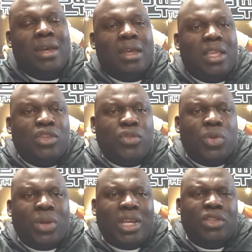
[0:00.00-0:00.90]
Thanks for
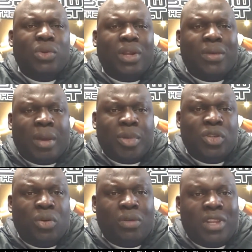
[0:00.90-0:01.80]
tuning in to another
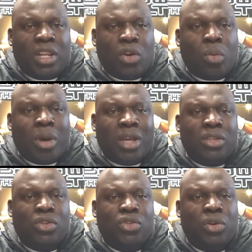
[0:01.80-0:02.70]
episode of the DO
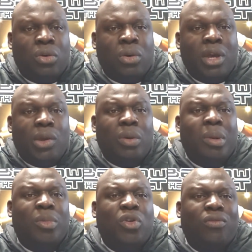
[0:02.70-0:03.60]
Boxing Show.
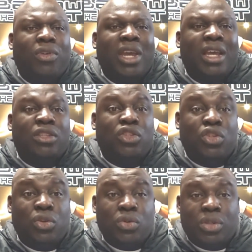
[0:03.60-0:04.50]
Remember, don't forget
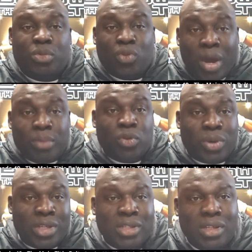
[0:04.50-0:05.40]
to subscribe to
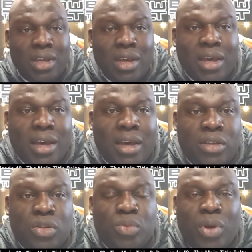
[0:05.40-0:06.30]
us,
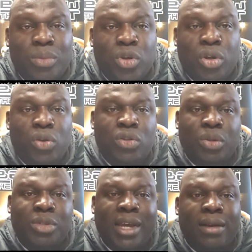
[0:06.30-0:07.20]
subscribe to our
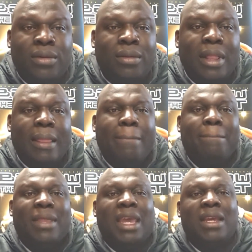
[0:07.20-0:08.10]
YouTube channel,
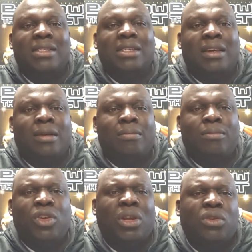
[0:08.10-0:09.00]
and
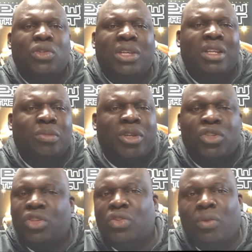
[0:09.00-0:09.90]
you can also send us
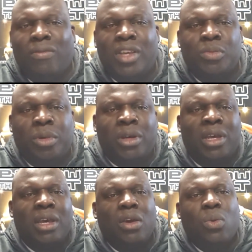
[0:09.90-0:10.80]
messages through Facebook,
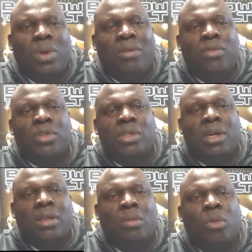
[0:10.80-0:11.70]
whatever is
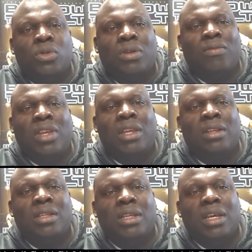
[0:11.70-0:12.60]
the most convenient.